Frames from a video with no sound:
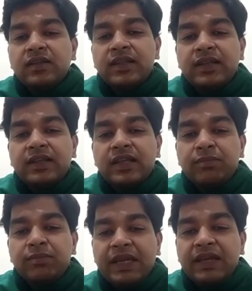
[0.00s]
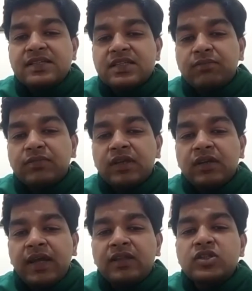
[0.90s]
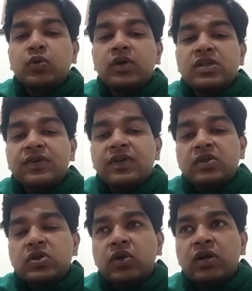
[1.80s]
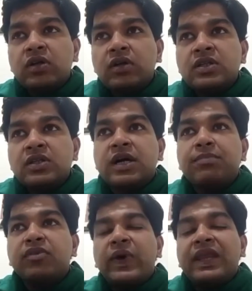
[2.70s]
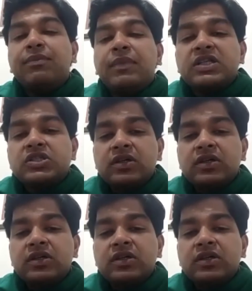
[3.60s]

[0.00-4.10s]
They'll keep eating something and the sugars will also not jump very much.